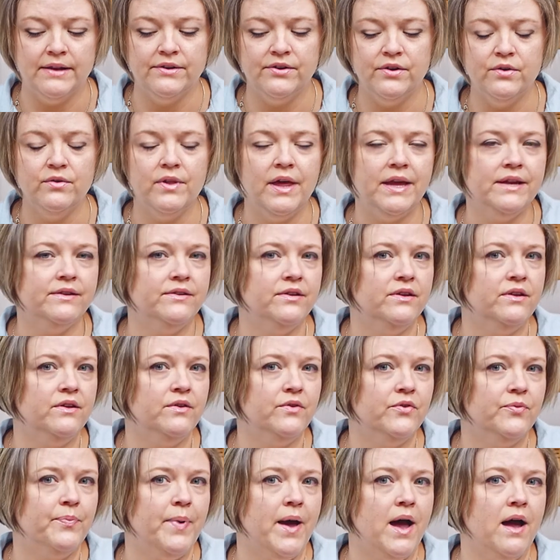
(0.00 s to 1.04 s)
do like to
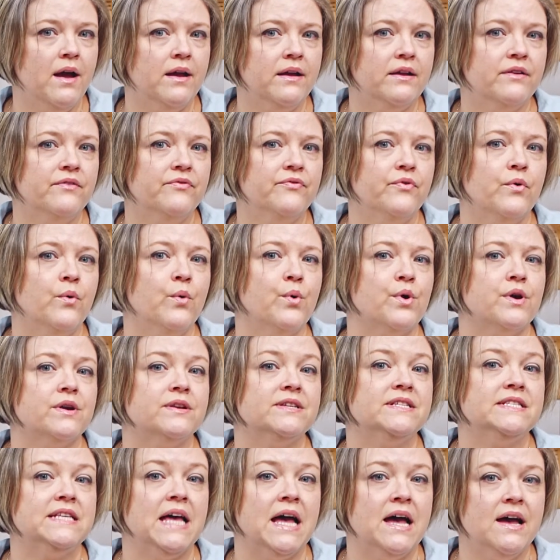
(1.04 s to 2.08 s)
use pine for
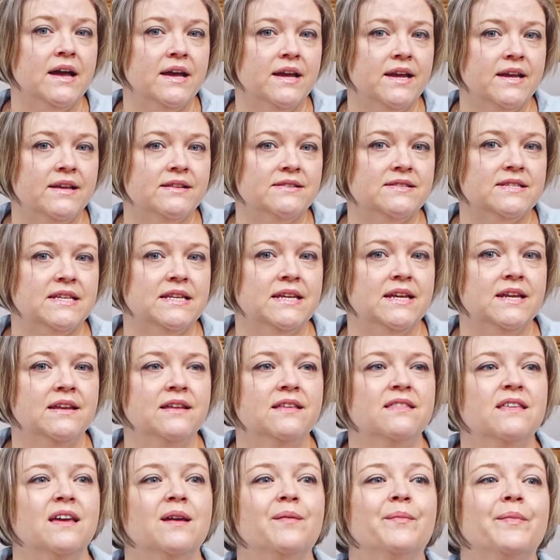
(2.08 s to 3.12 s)
signs and
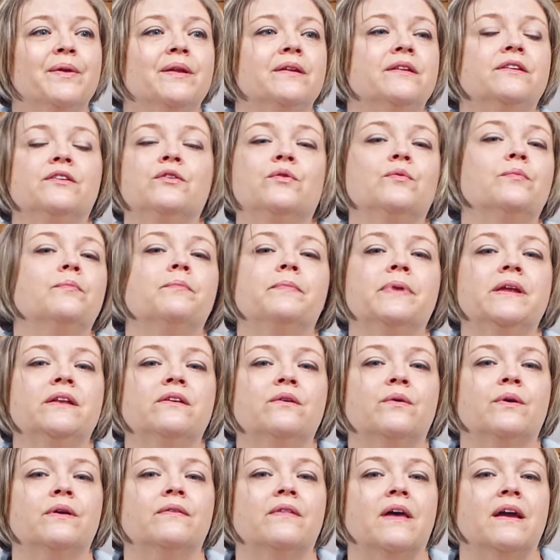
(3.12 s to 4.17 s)
anything I'm going to be
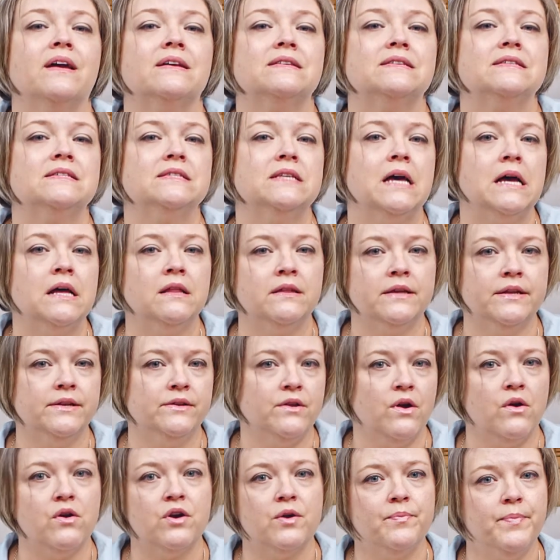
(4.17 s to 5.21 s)
doing like a solid
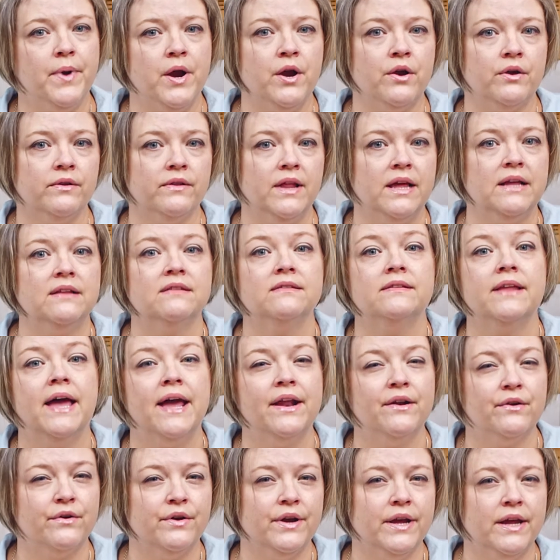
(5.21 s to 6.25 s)
dark burn, like
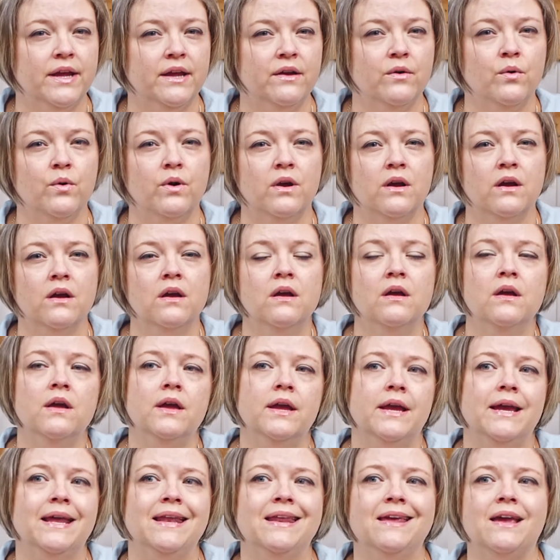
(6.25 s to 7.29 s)
lettering or
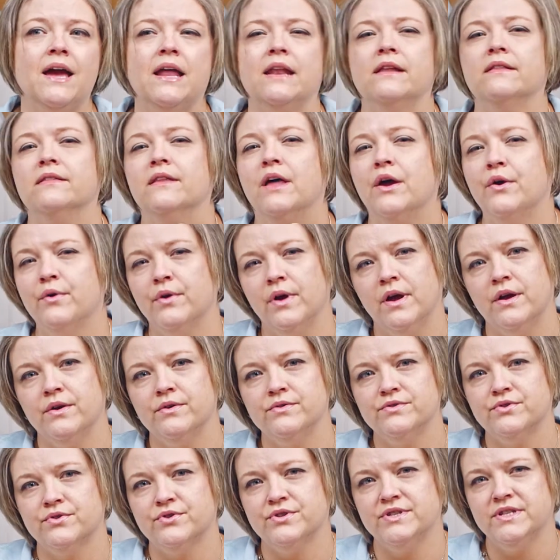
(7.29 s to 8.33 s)
any kind of
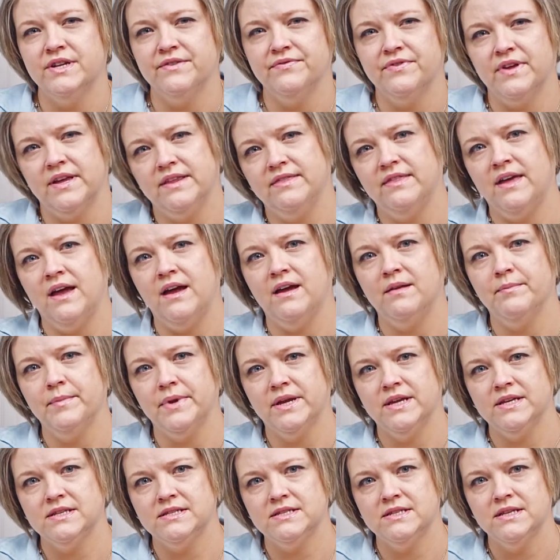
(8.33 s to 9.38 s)
logos or stuff like that,
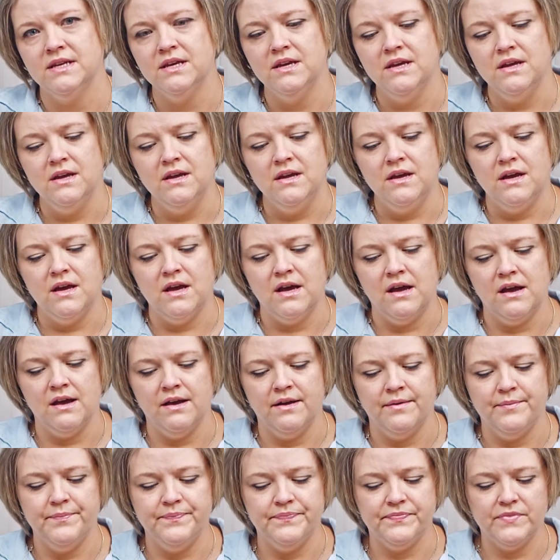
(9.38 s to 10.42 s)
because
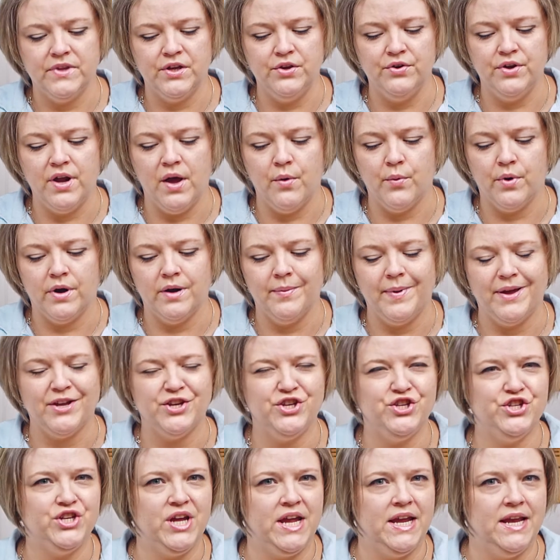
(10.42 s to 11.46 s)
you're not worried about
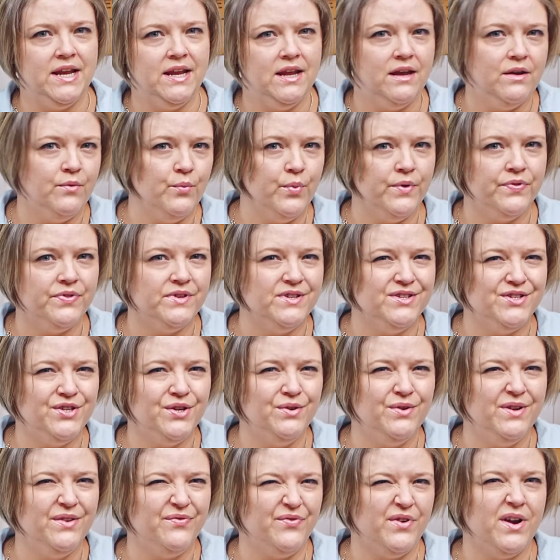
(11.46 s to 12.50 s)
shading with the two
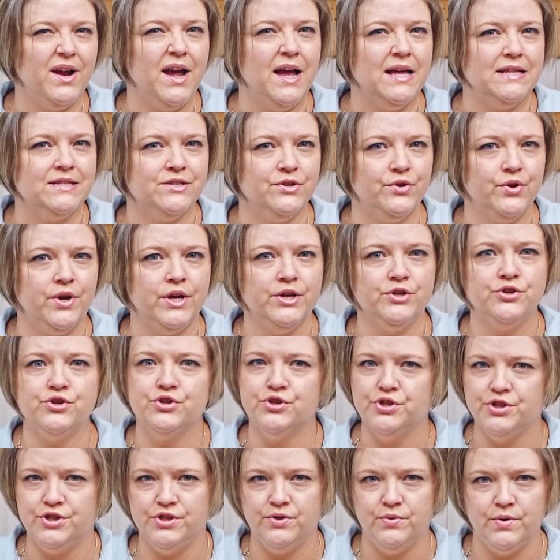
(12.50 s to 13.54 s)
different kinds of grains. You're
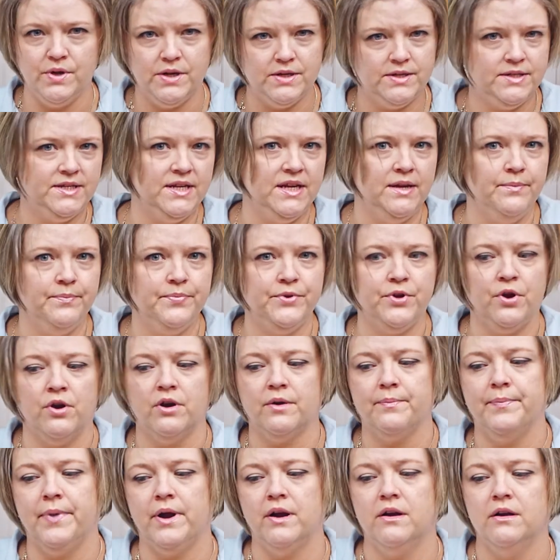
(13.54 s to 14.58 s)
just doing a deep
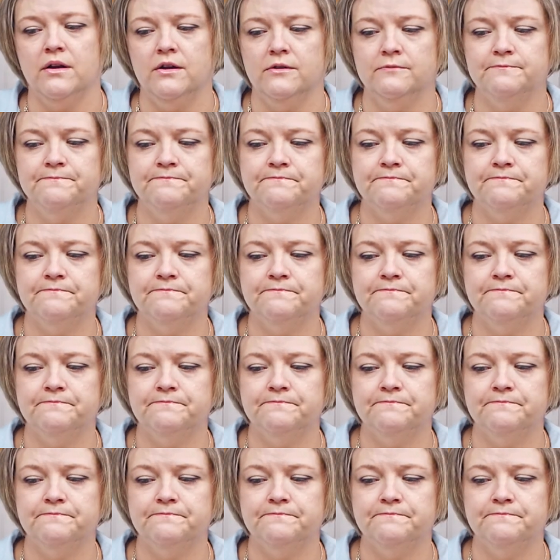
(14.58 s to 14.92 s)
dark burn.